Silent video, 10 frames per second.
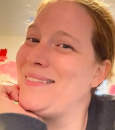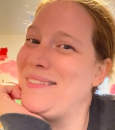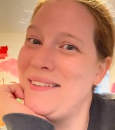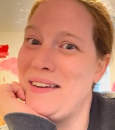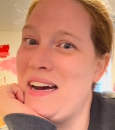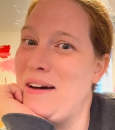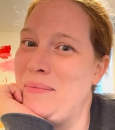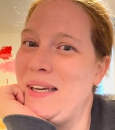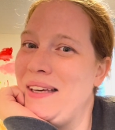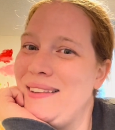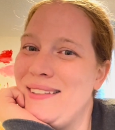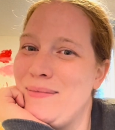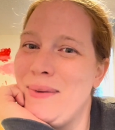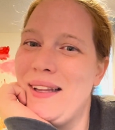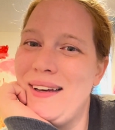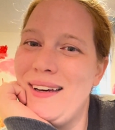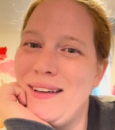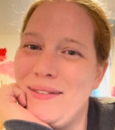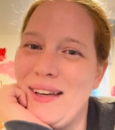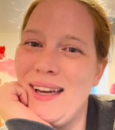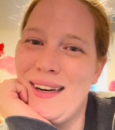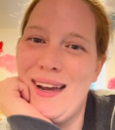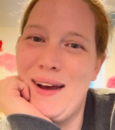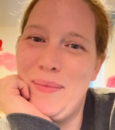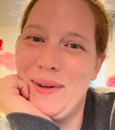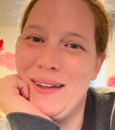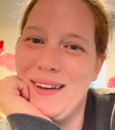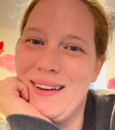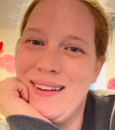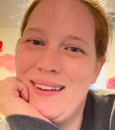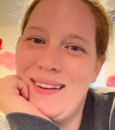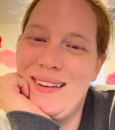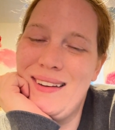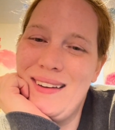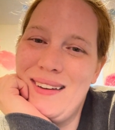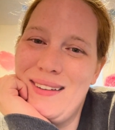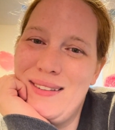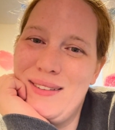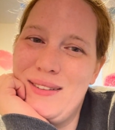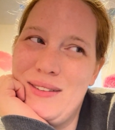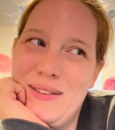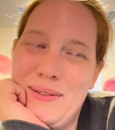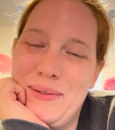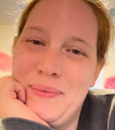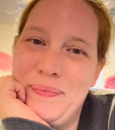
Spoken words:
Not making this my life, ain't happening. So